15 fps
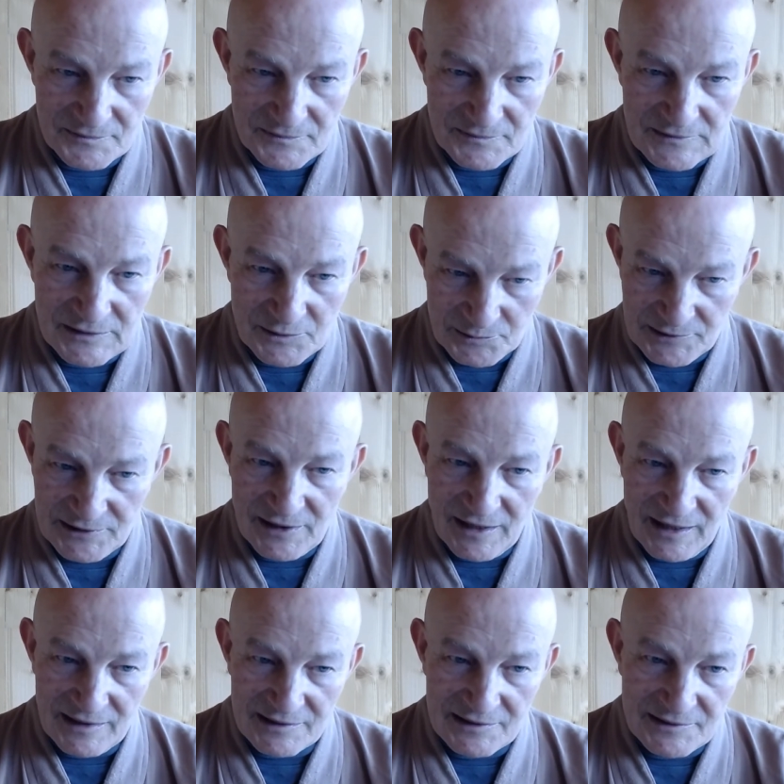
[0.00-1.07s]
we
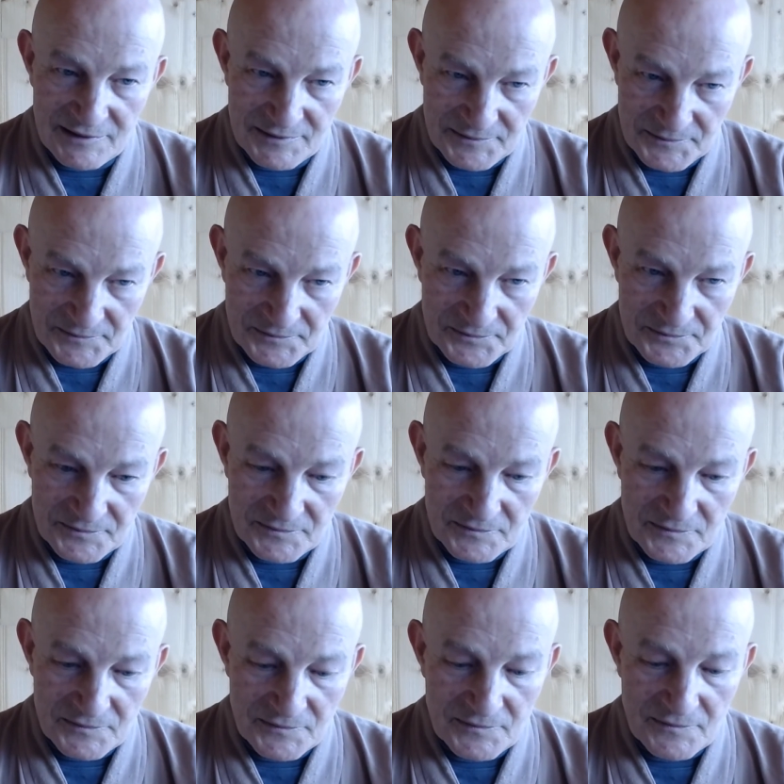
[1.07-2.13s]
are
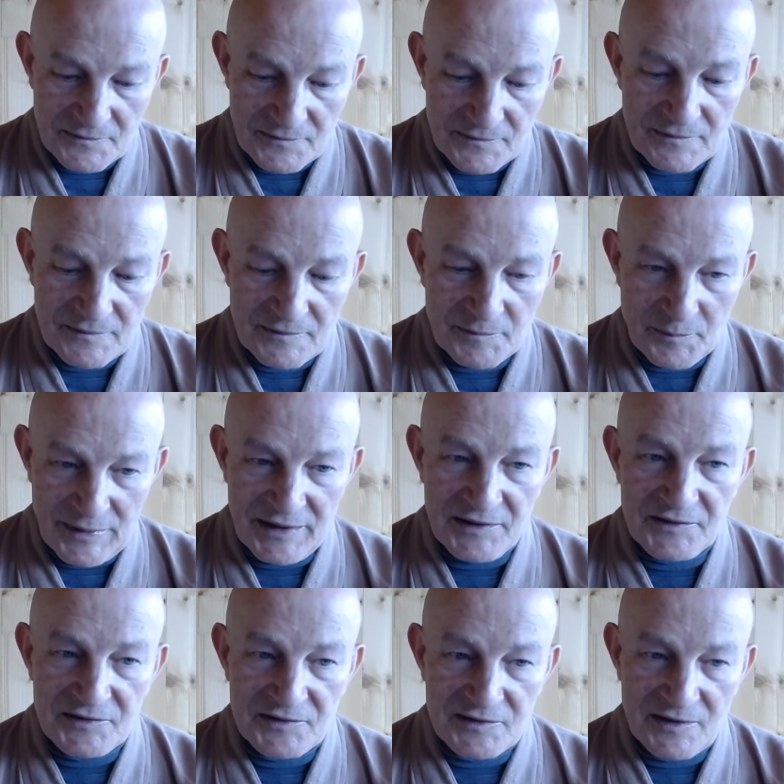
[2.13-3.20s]

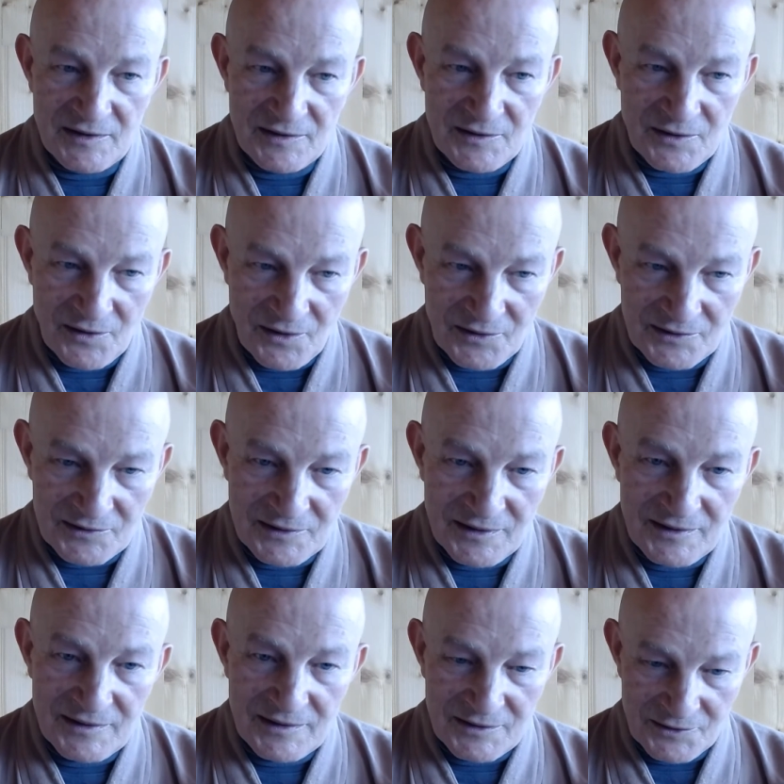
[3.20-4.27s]
based on
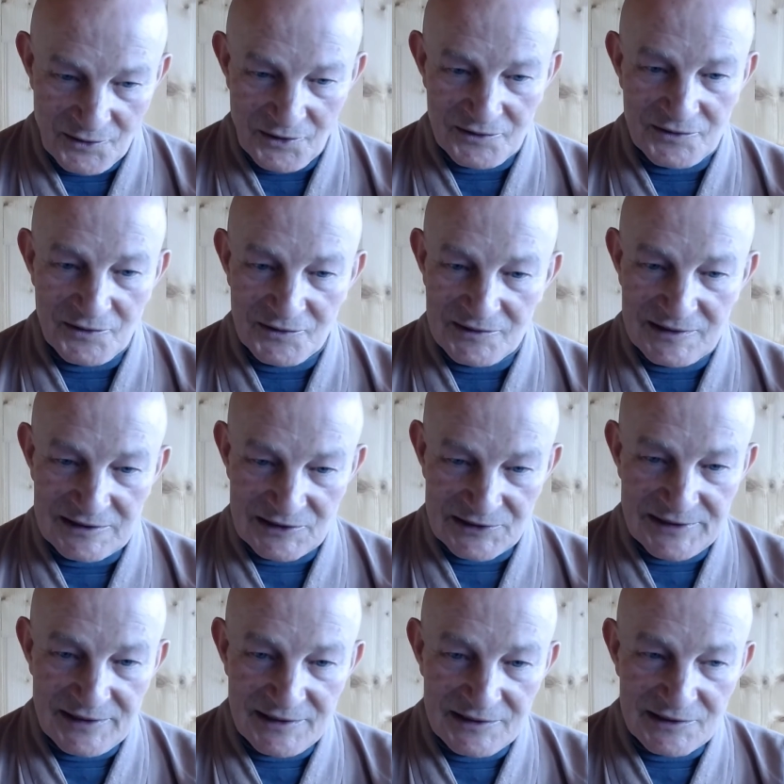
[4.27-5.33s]
not on the
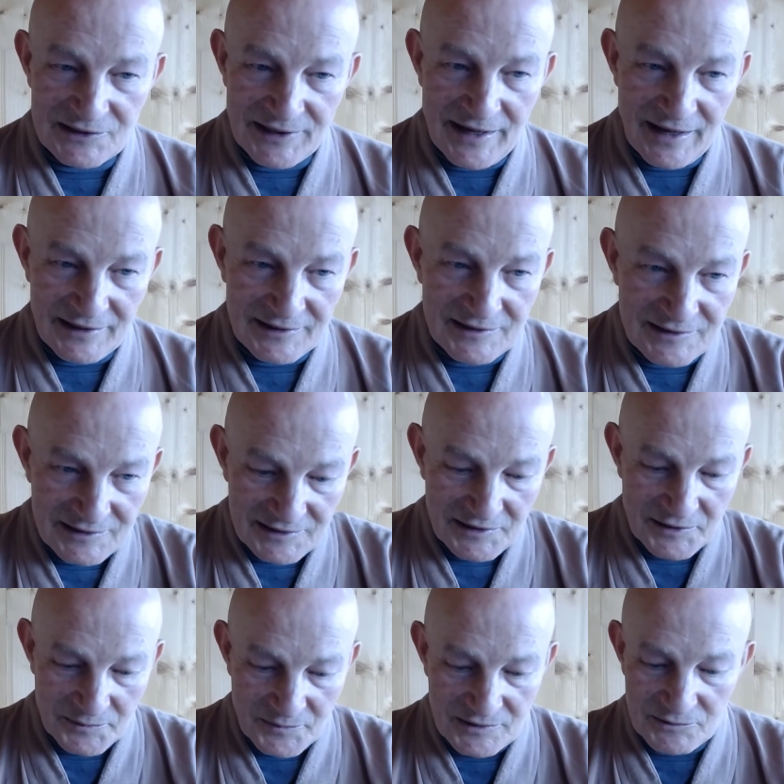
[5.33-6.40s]
real reality,
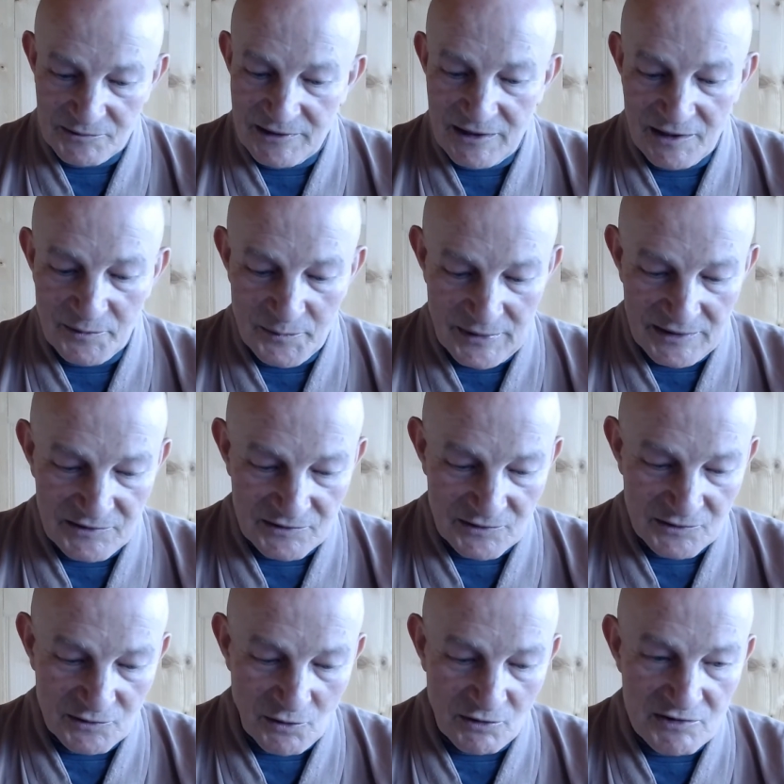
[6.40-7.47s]
but we are based on
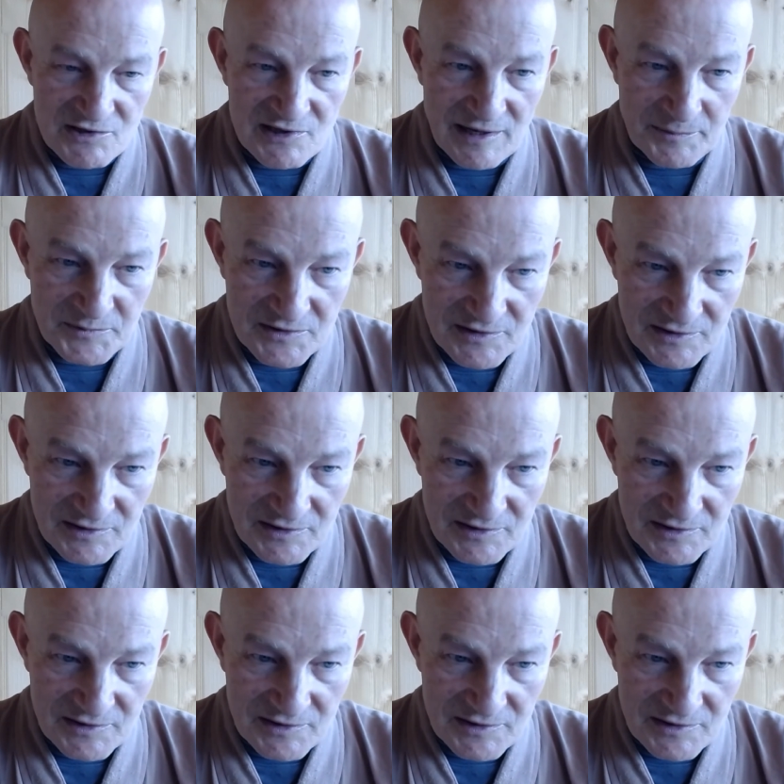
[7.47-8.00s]
concepts.